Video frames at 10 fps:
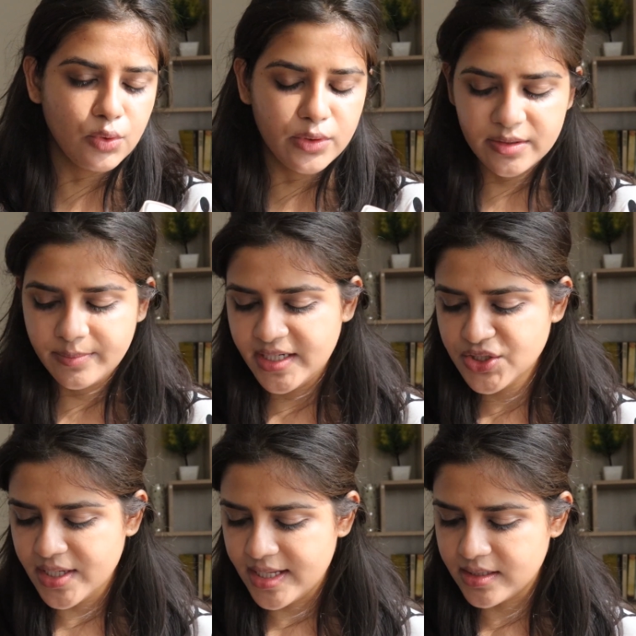Golden
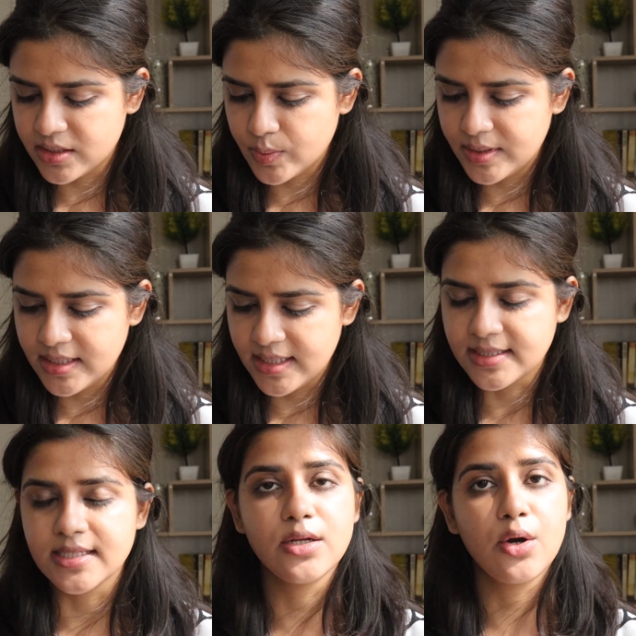Beige, and this one
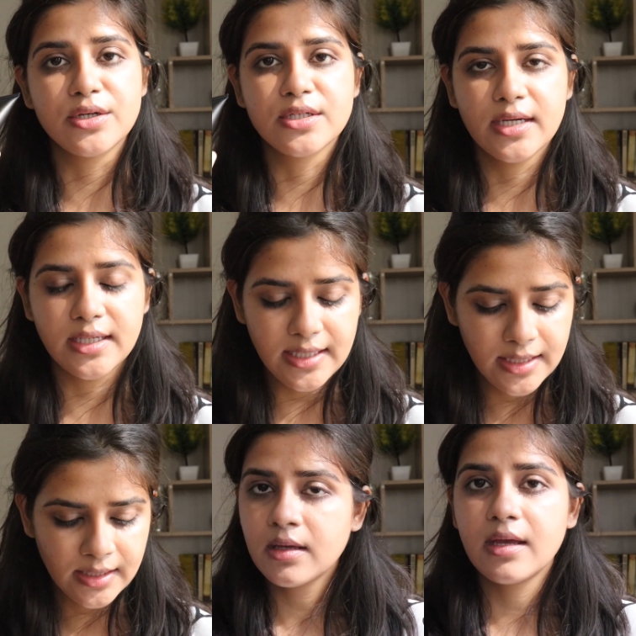is in Hot Honey.
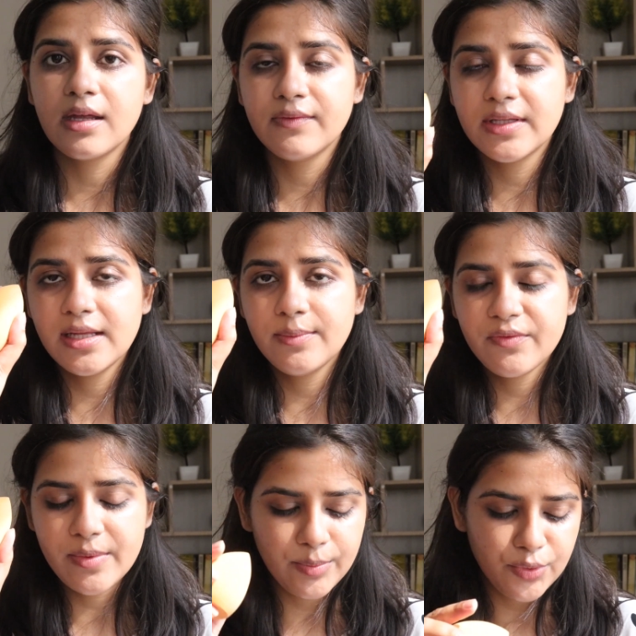And with the help
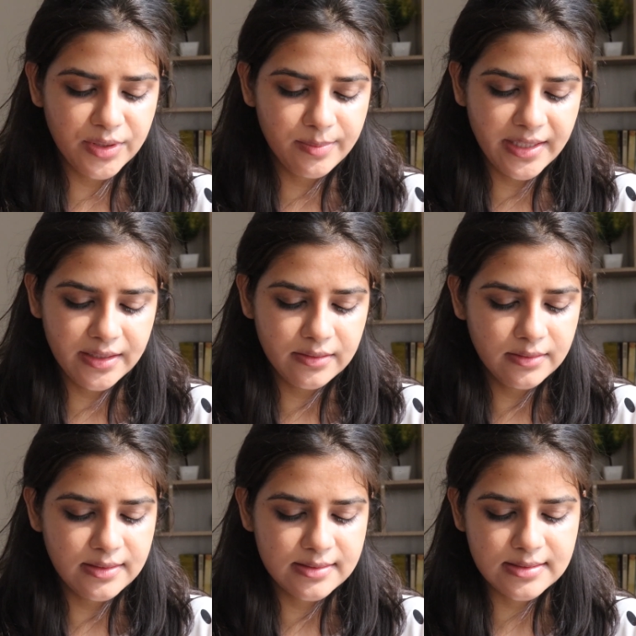of my beauty blender,
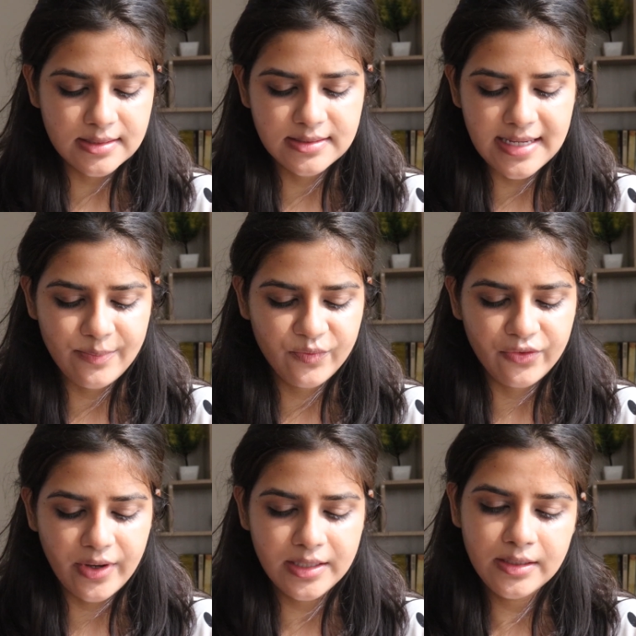this is a damp
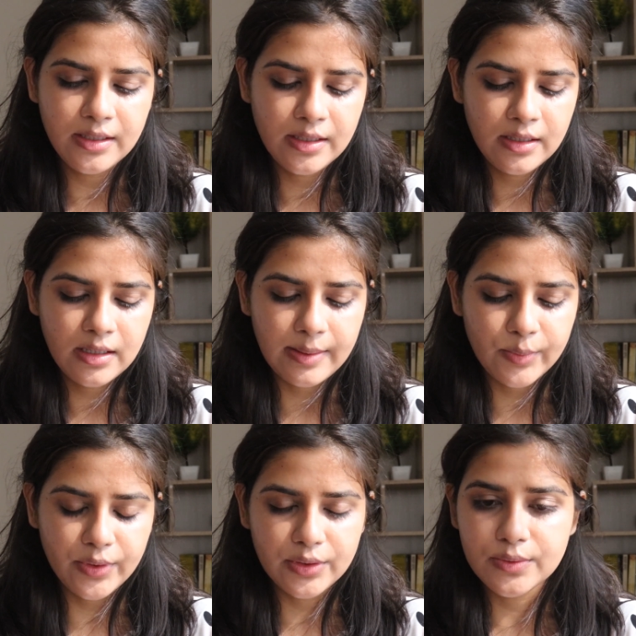one, I'm
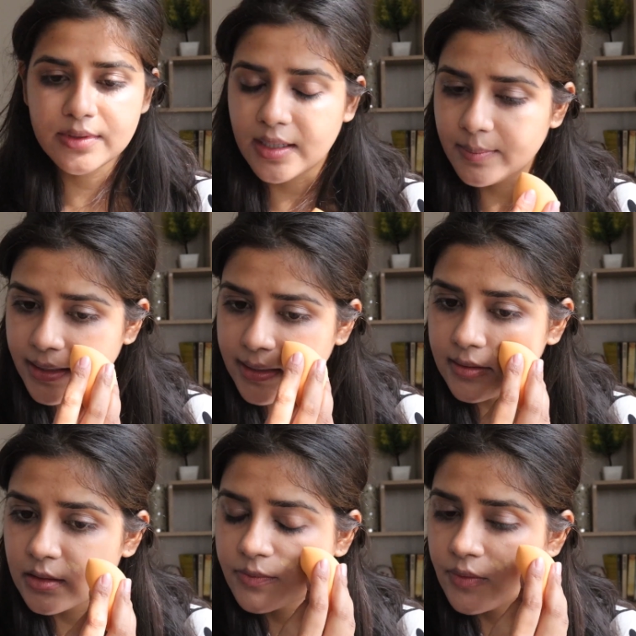going to start blending
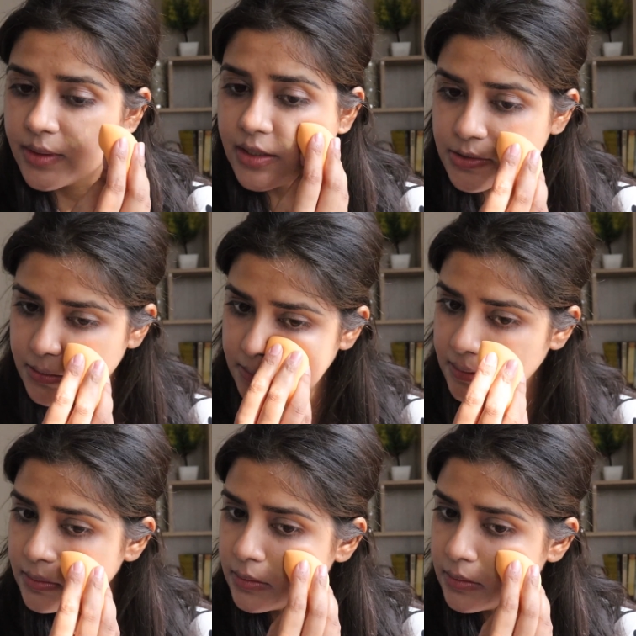this foundation.